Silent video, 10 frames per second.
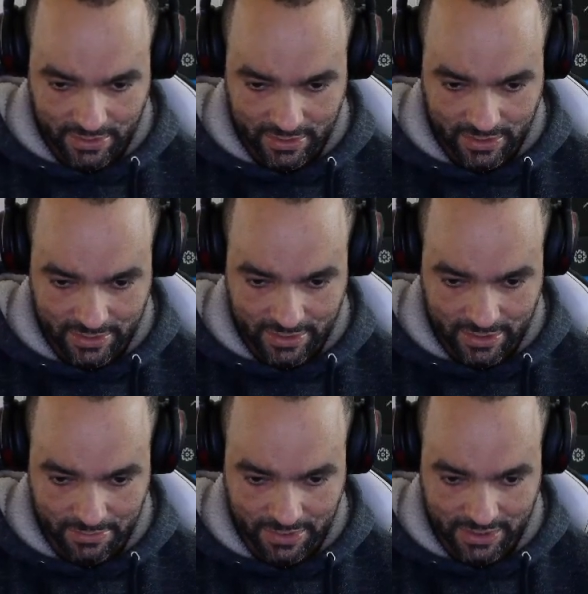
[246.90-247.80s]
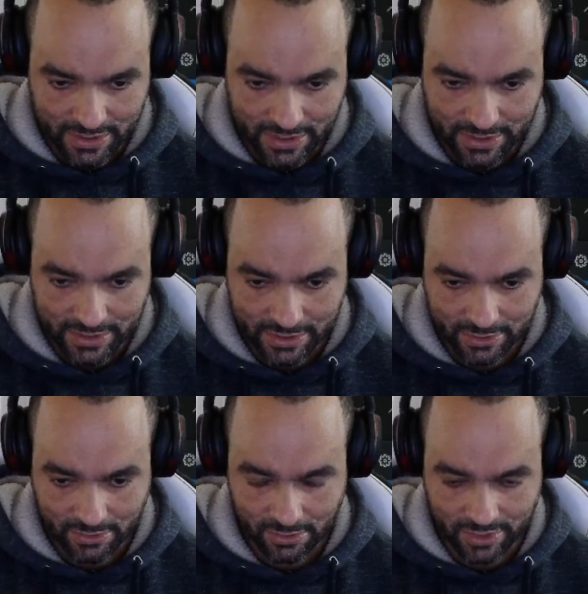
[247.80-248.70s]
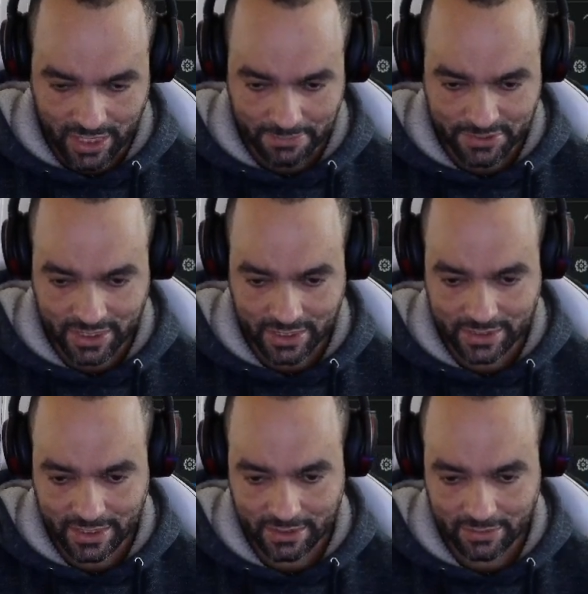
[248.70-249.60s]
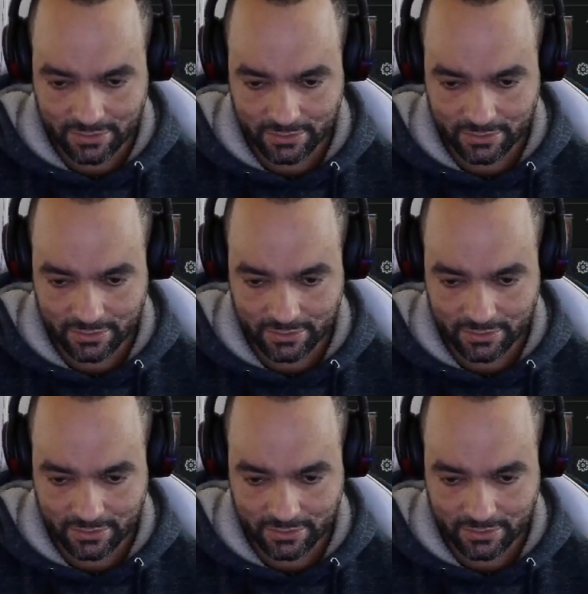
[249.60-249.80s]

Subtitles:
And that means that this is called app state now.